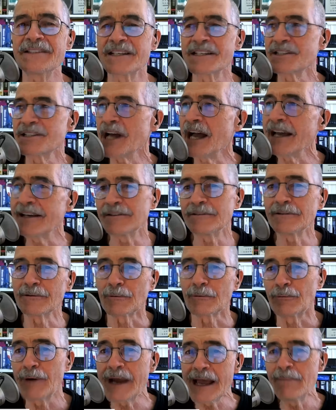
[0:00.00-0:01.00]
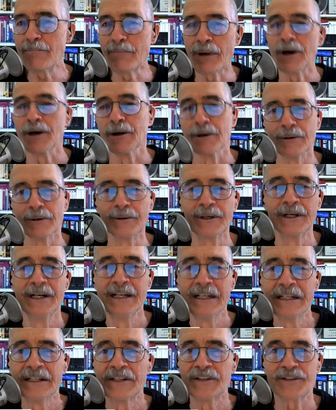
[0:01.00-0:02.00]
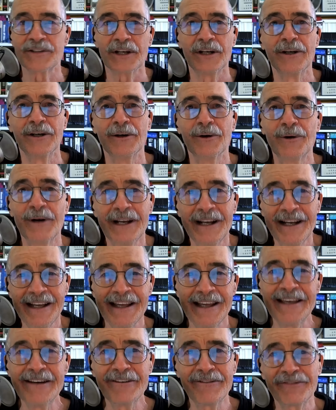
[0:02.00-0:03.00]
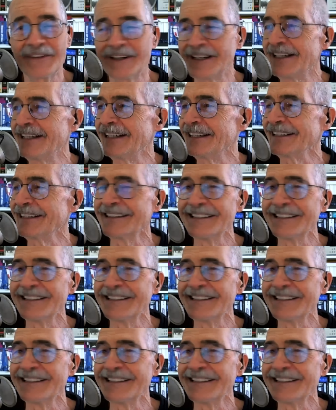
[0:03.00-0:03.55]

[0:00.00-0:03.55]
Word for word: is titled Rambo. So if uh,